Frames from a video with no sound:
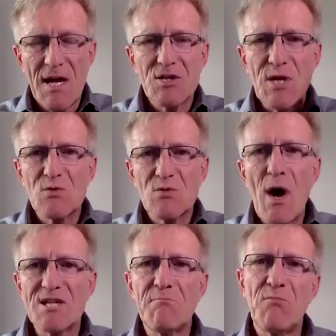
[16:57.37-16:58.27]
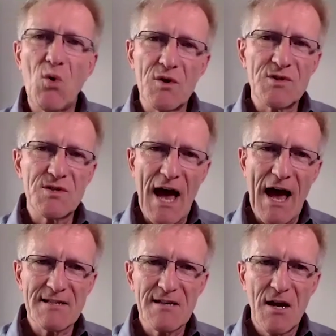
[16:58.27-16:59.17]
So that's why it's important to
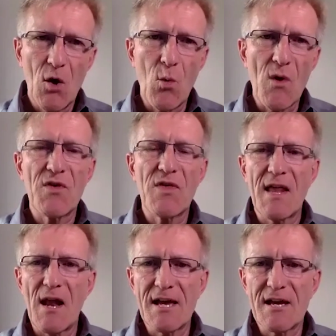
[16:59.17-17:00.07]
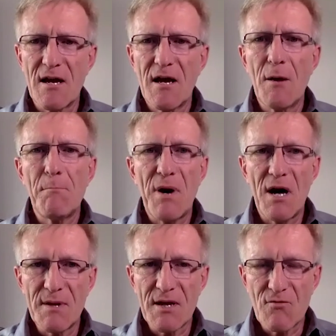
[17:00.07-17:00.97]
ask whether they like
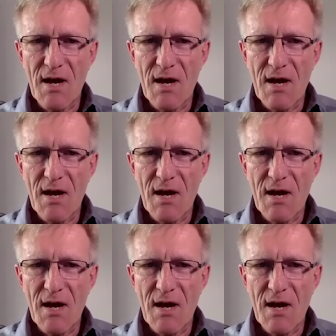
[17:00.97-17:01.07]
public